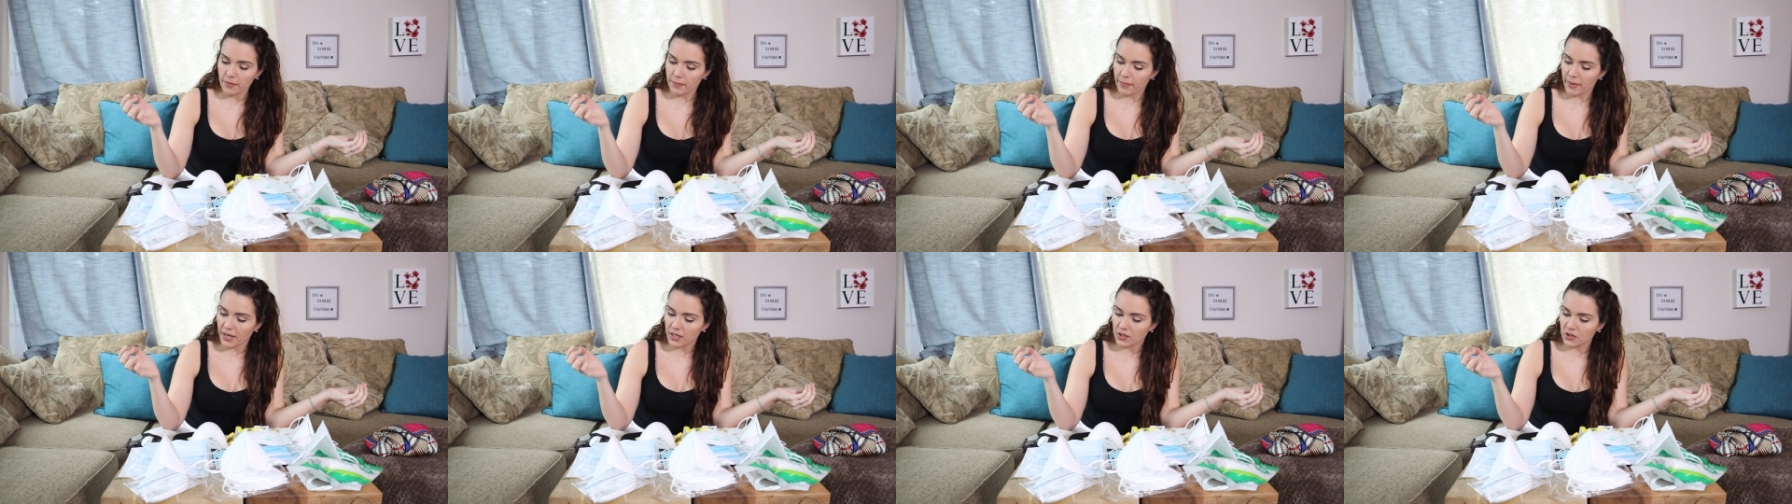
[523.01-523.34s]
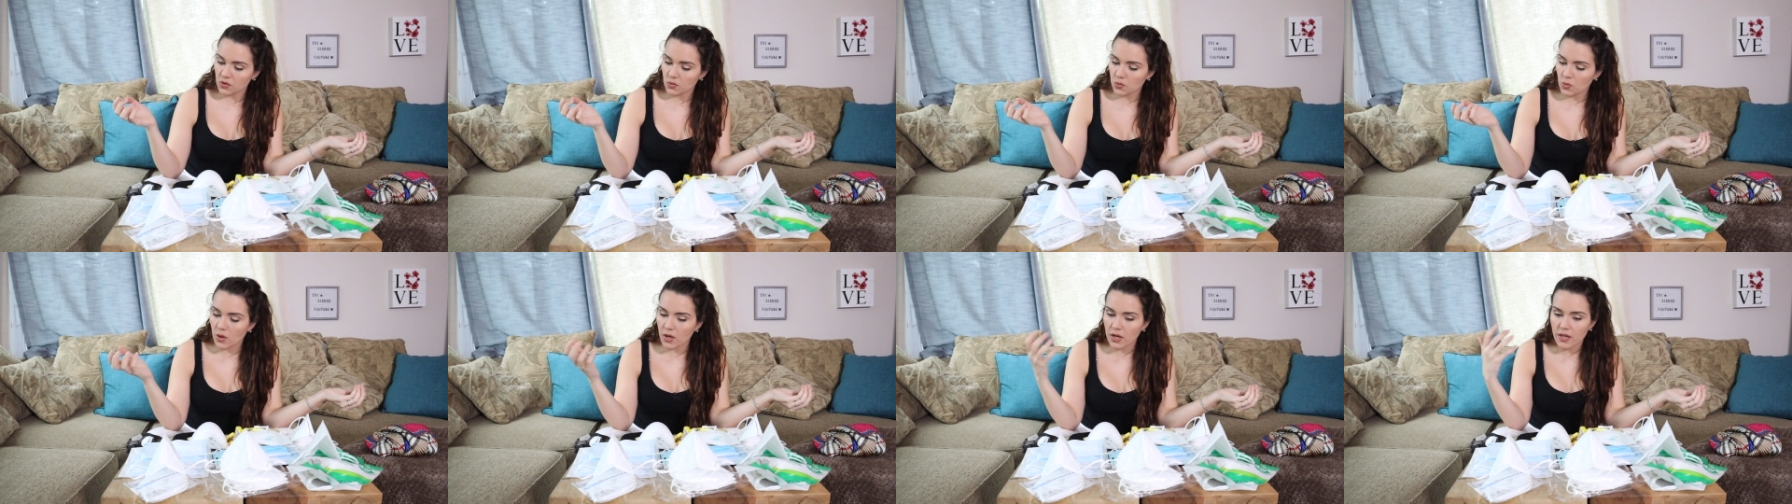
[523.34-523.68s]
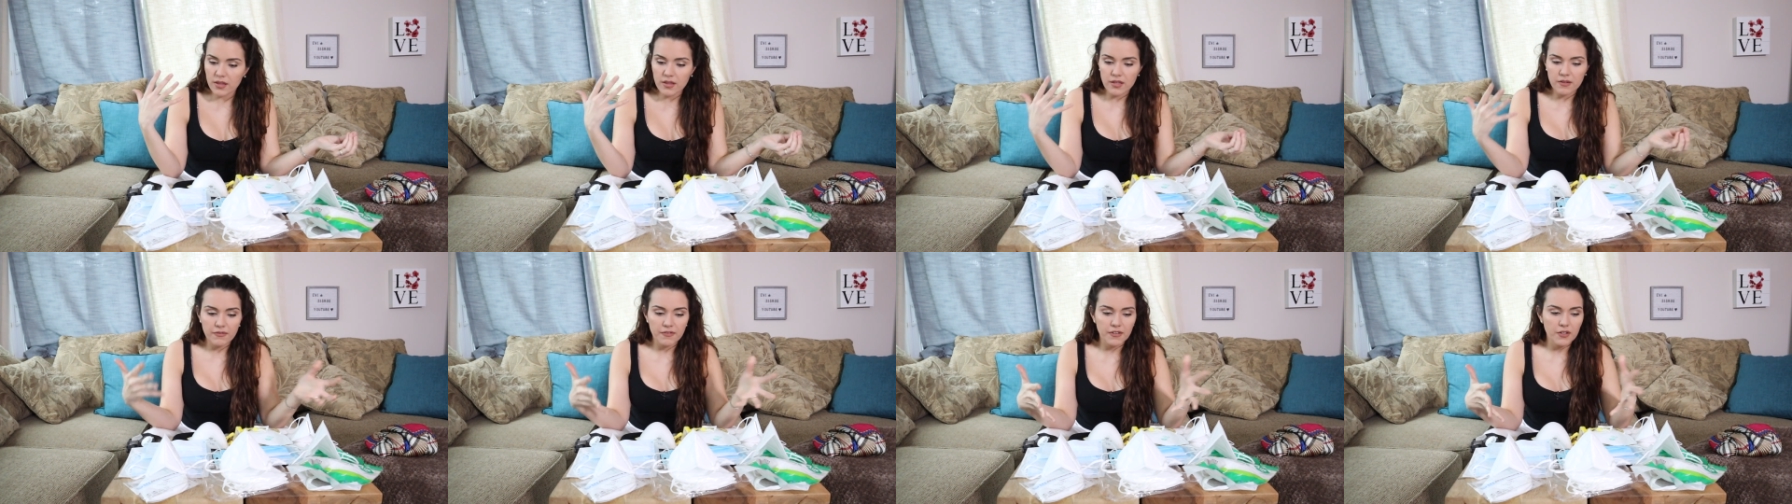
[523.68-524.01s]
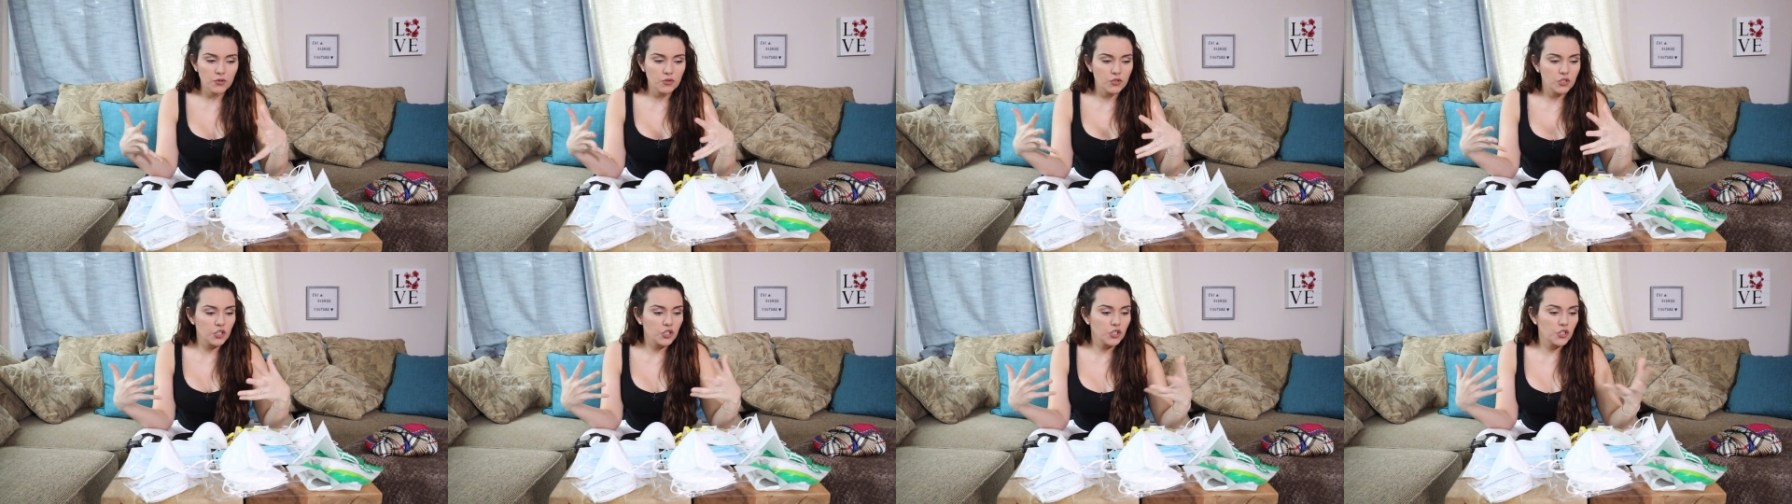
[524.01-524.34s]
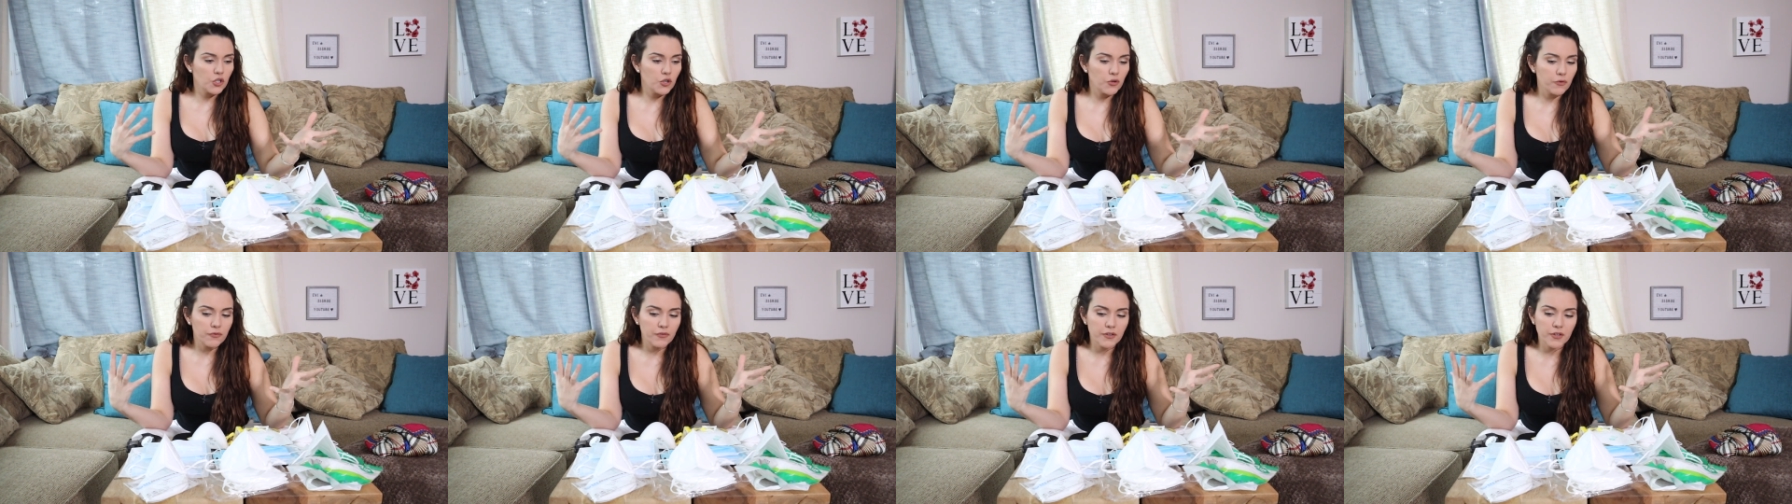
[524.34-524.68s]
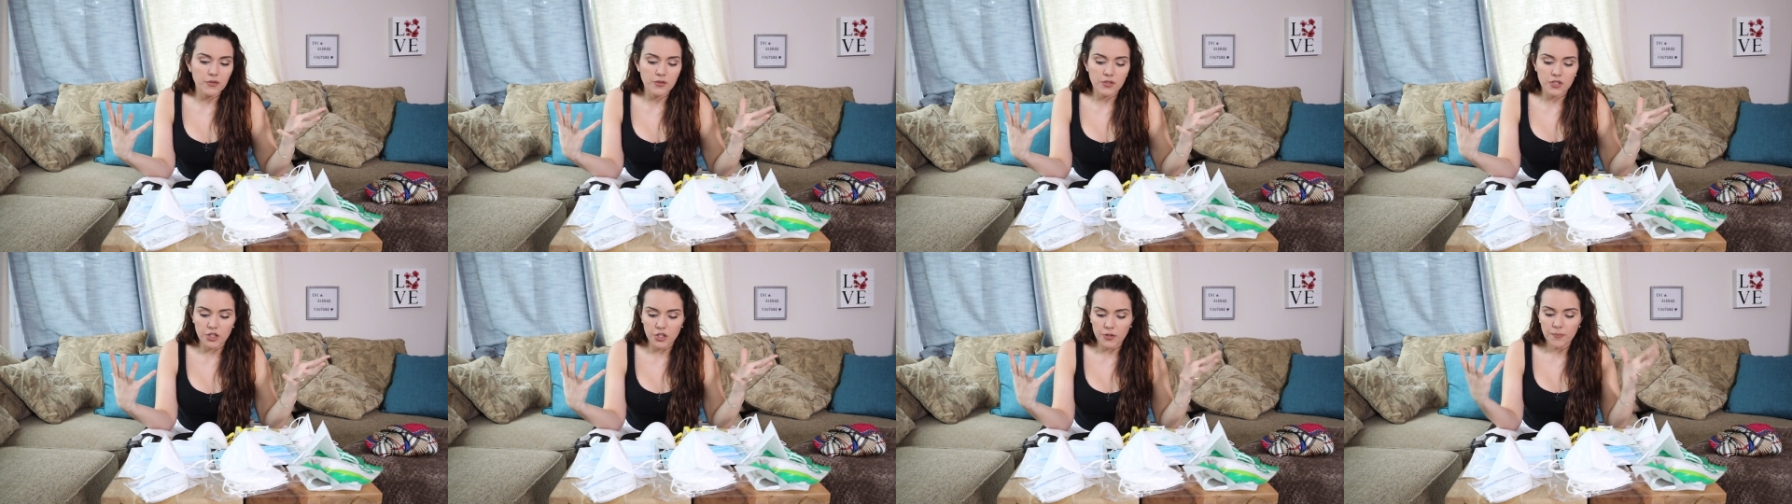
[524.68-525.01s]
the best one? The filter, no
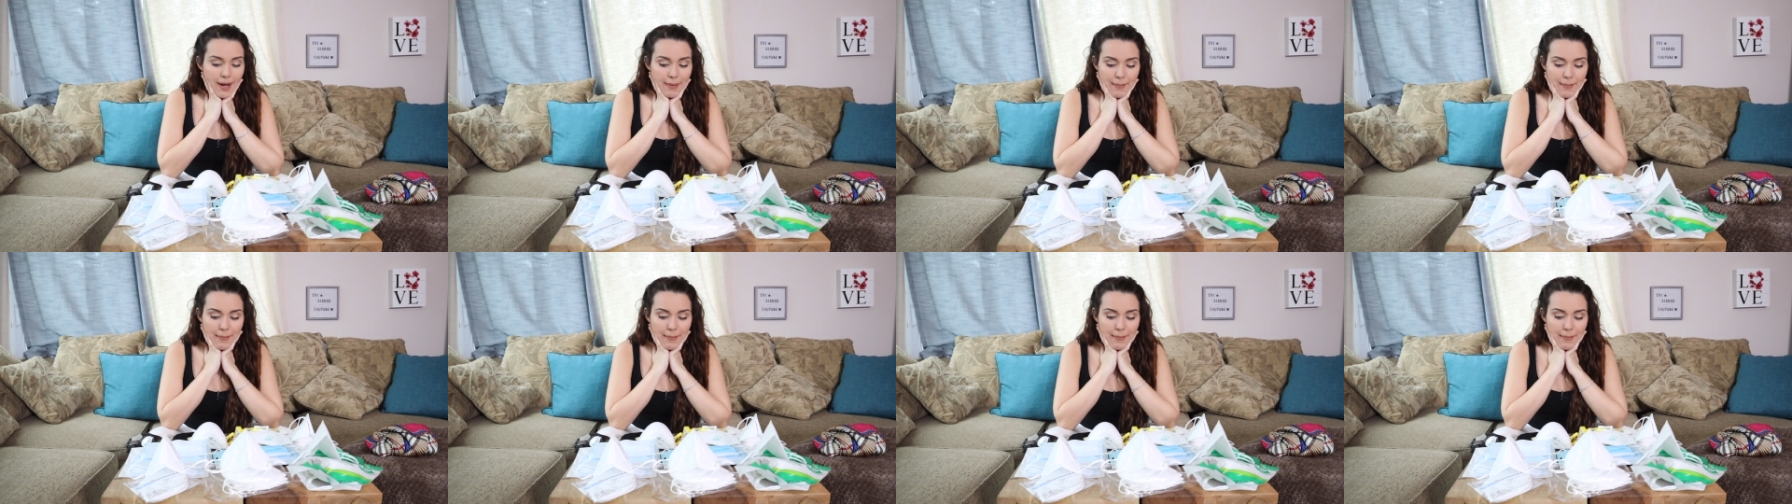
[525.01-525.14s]
filter?